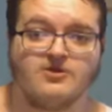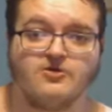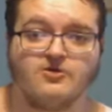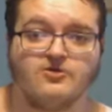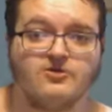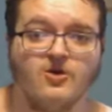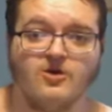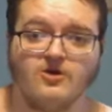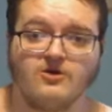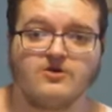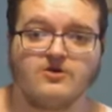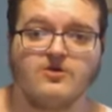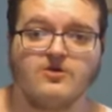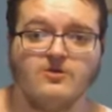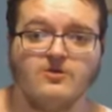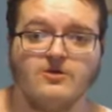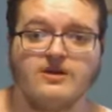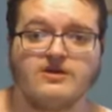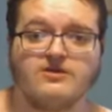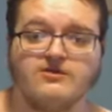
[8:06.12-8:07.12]
You're not
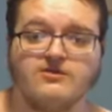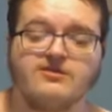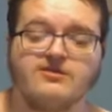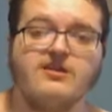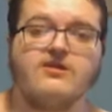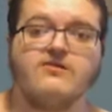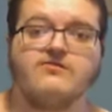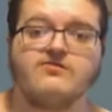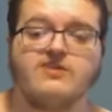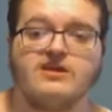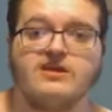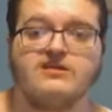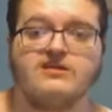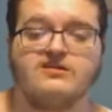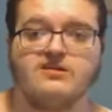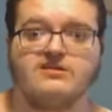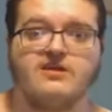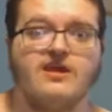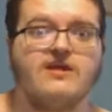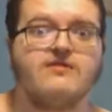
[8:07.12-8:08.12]
calling yourselves
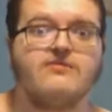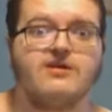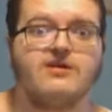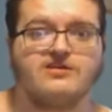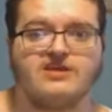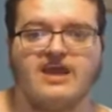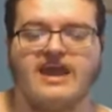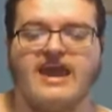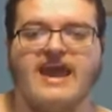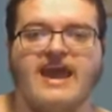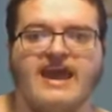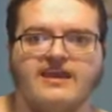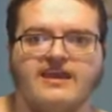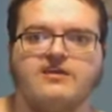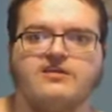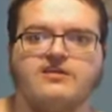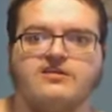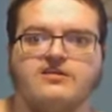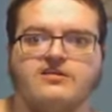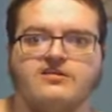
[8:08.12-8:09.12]
esoteric
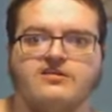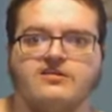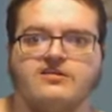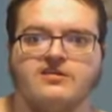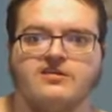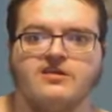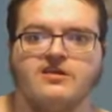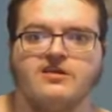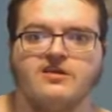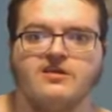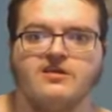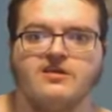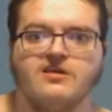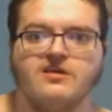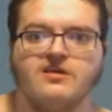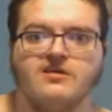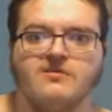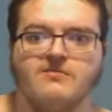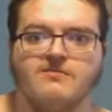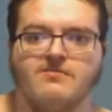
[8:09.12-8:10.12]
Jahanists
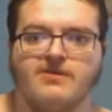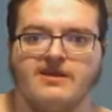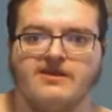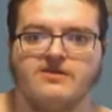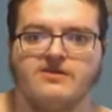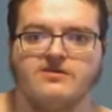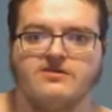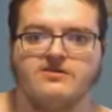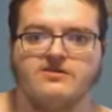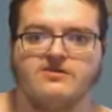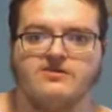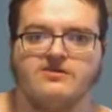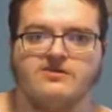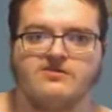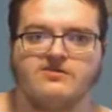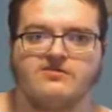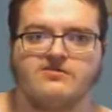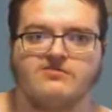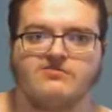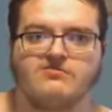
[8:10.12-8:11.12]

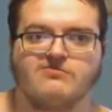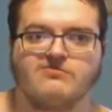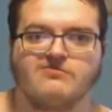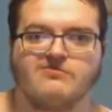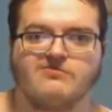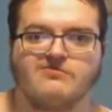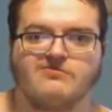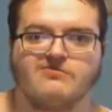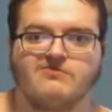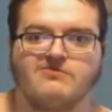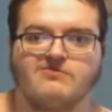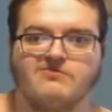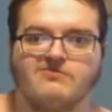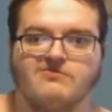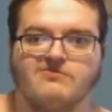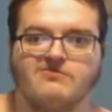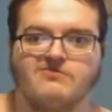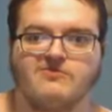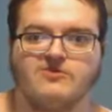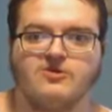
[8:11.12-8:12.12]
because
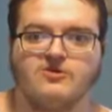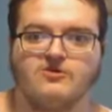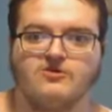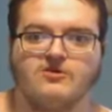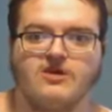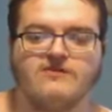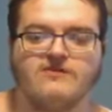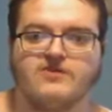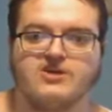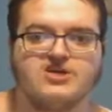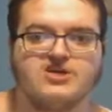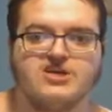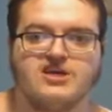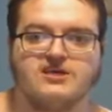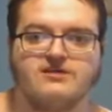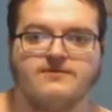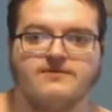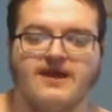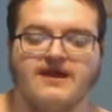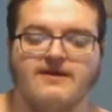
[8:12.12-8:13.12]
you give a
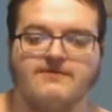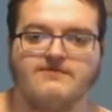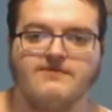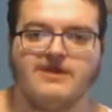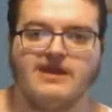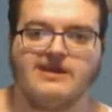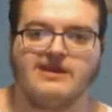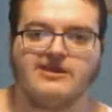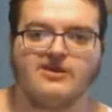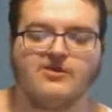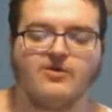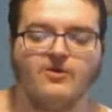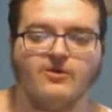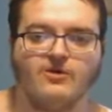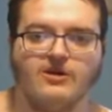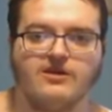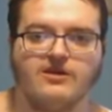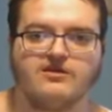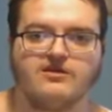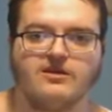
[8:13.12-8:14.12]
shit about me. You're
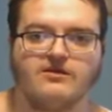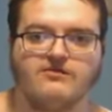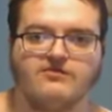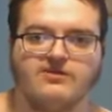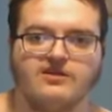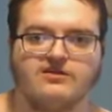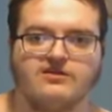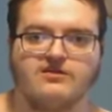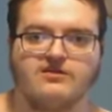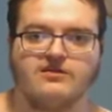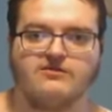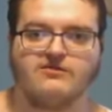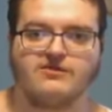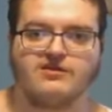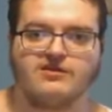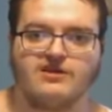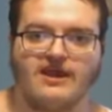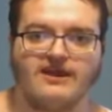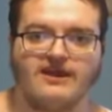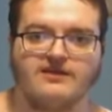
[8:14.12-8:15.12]
calling yourselves
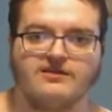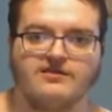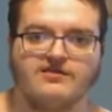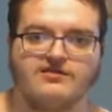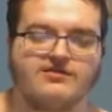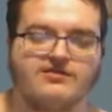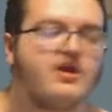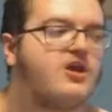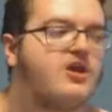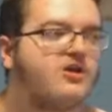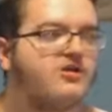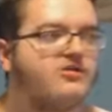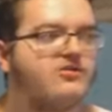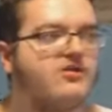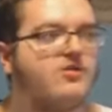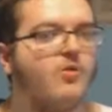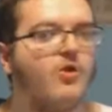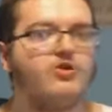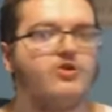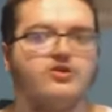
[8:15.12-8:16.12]
esoteric Jahanists
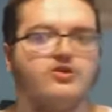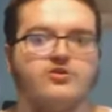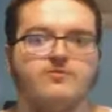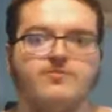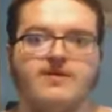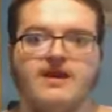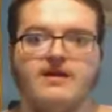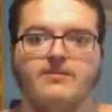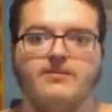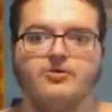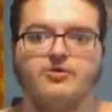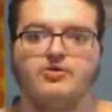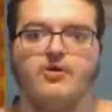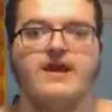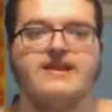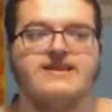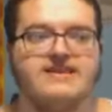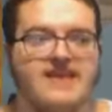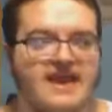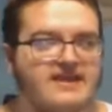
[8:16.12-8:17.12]
because you want to be able
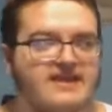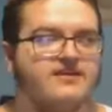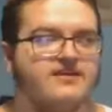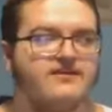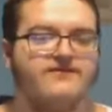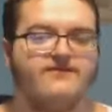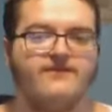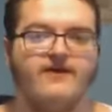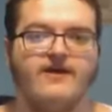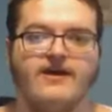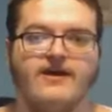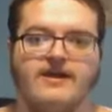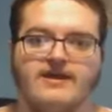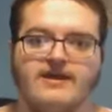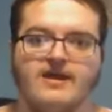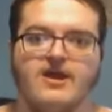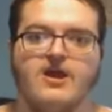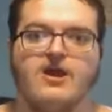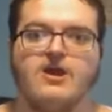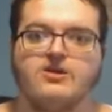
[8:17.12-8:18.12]
to
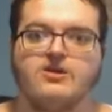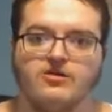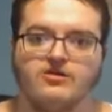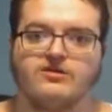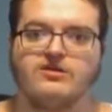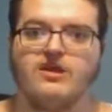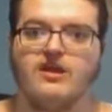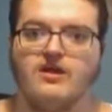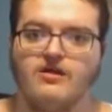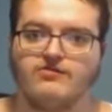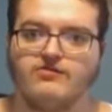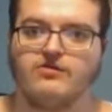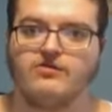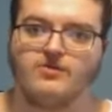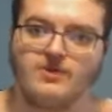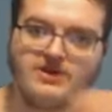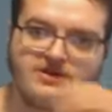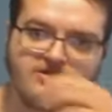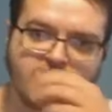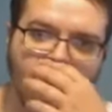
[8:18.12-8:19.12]
identify yourselves
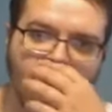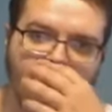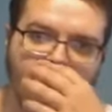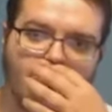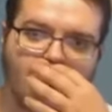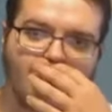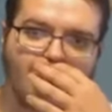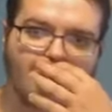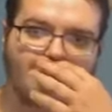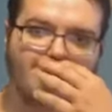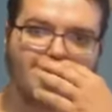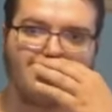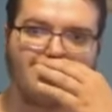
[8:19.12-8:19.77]
to each other.